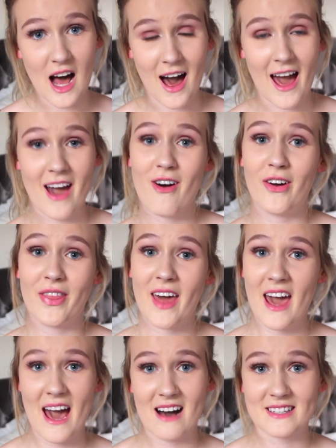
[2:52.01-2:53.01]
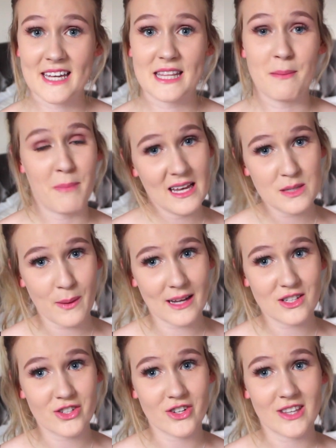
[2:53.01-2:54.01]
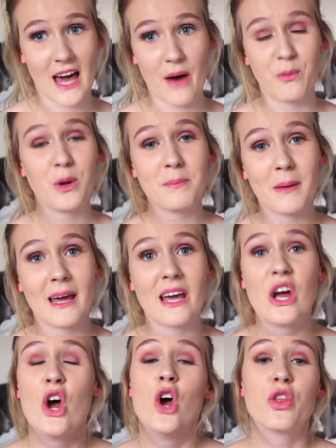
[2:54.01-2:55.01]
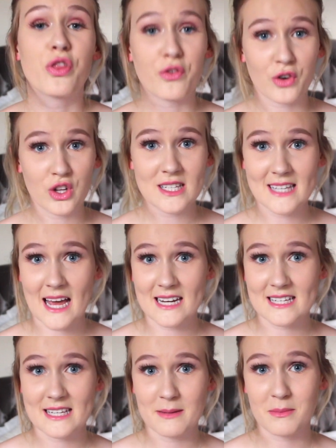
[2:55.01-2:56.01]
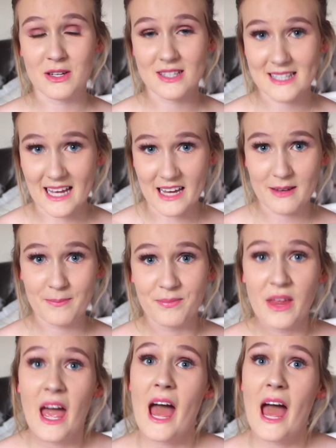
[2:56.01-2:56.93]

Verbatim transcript: eye on the house and the best way to do that would be through the Sanderson Museum